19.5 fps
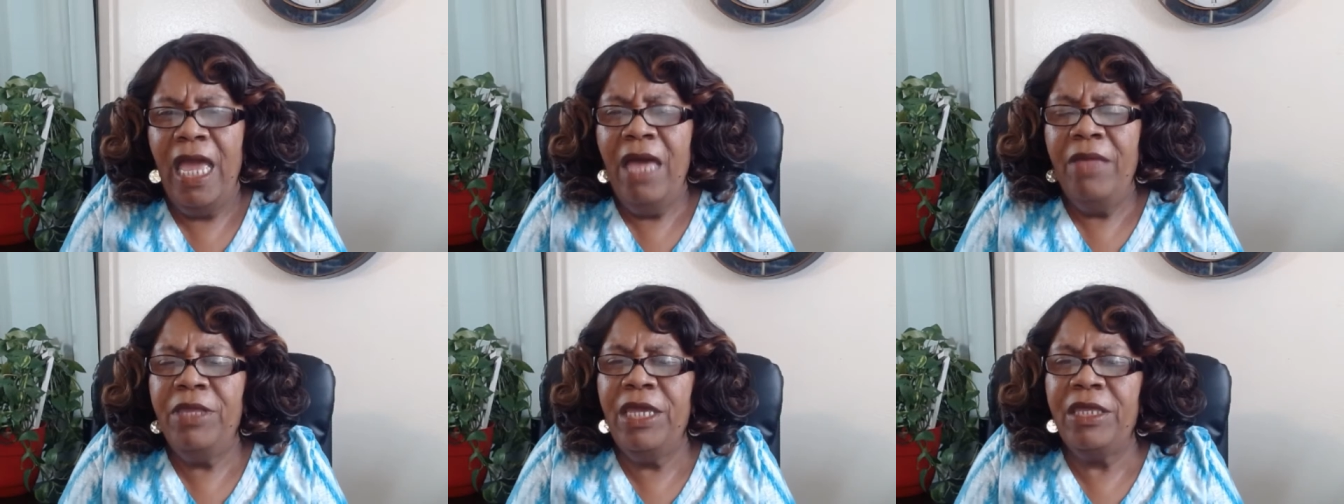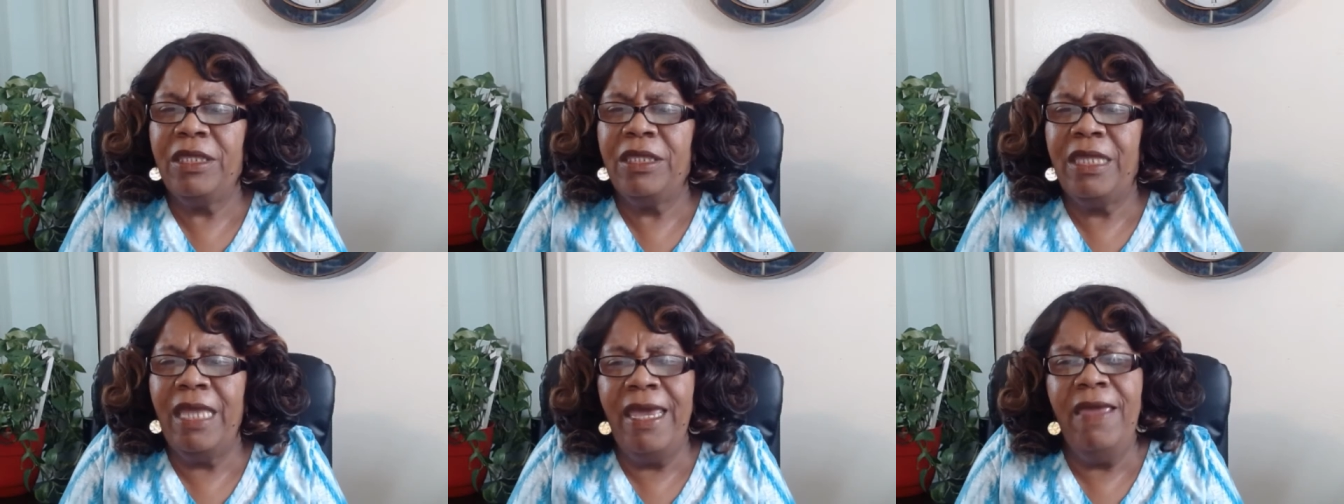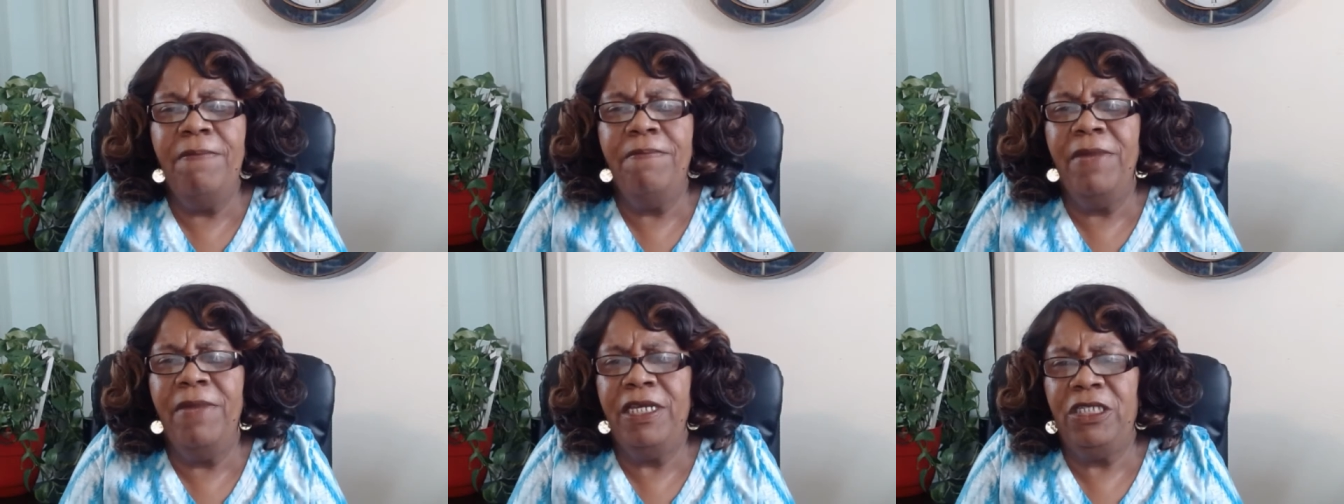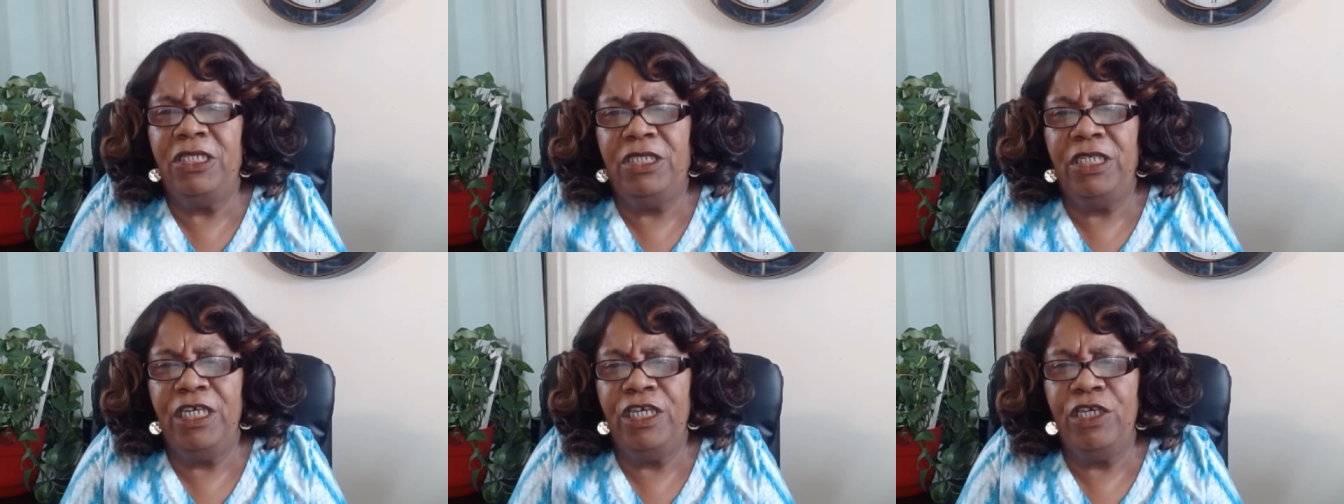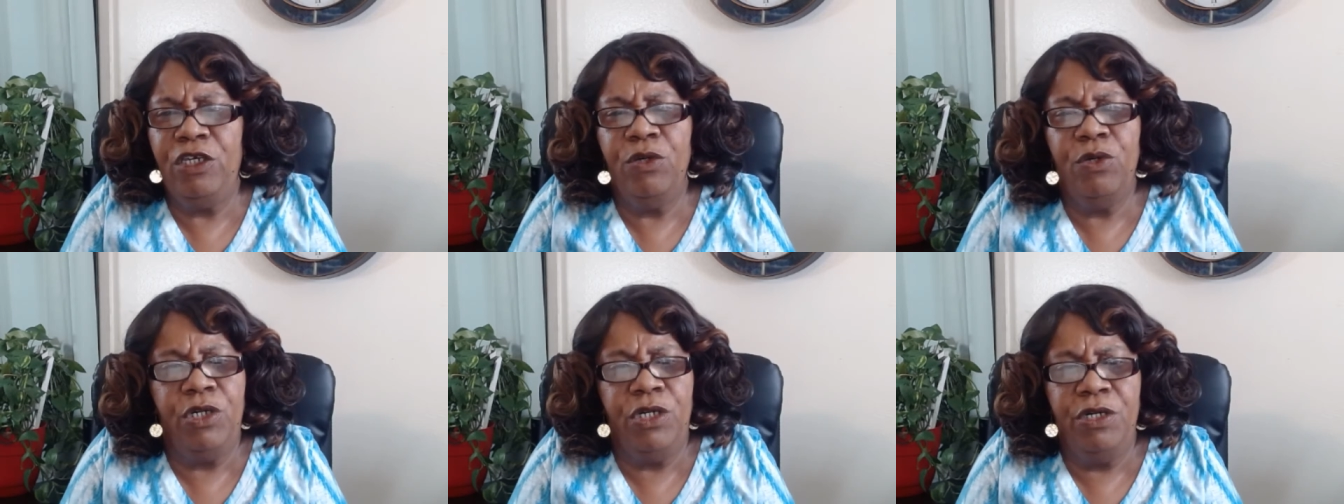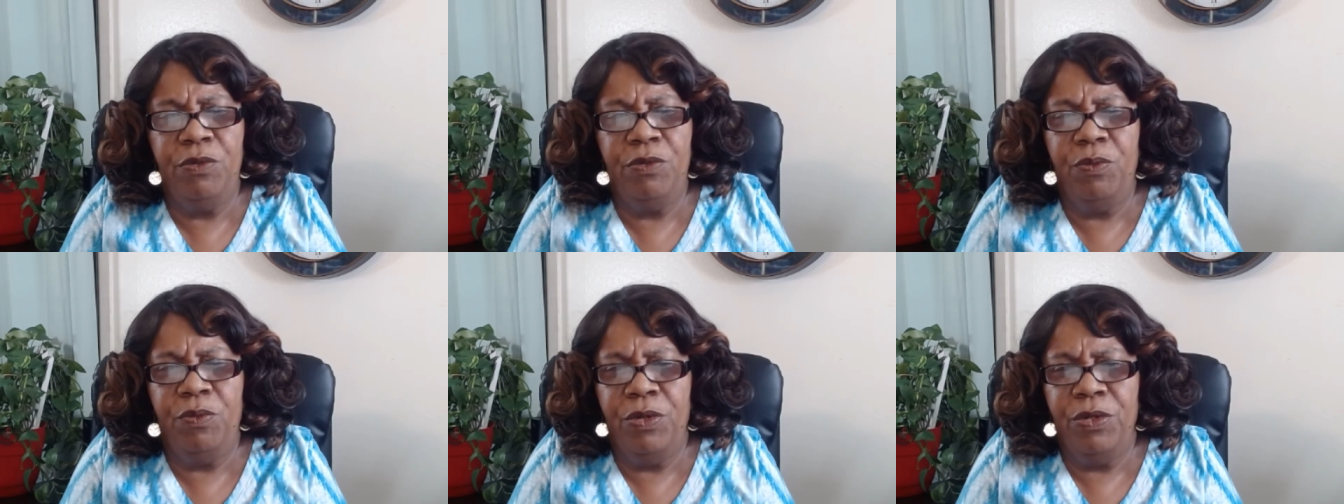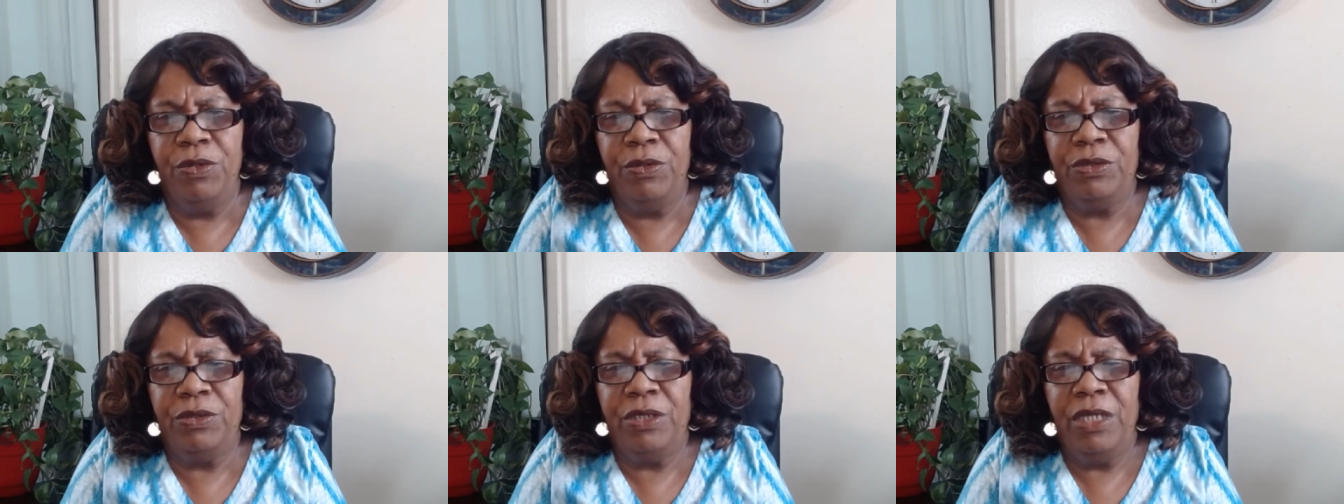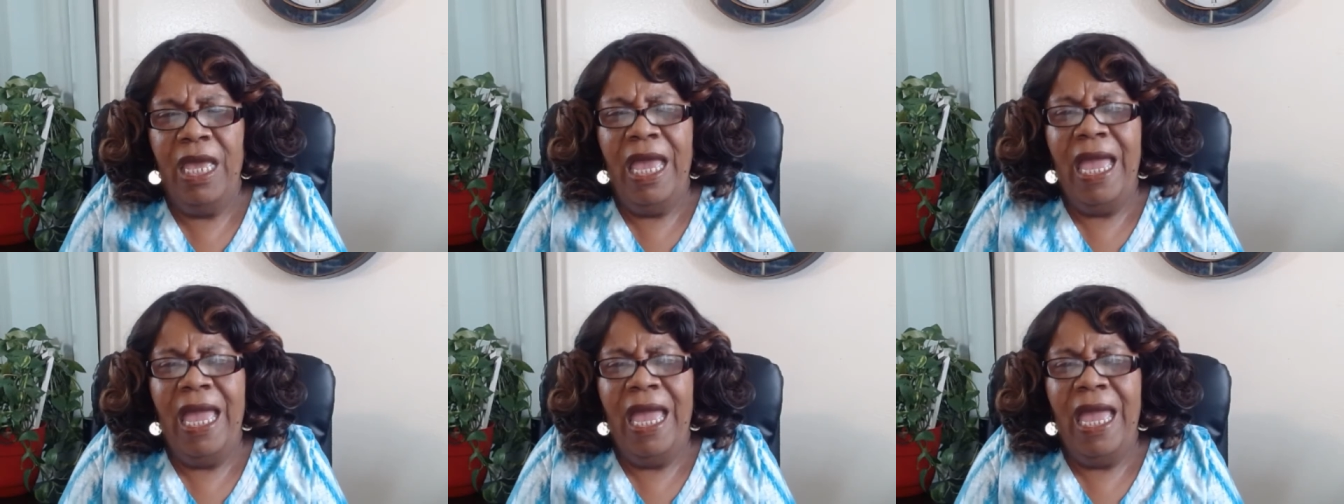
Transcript: that they may see your good works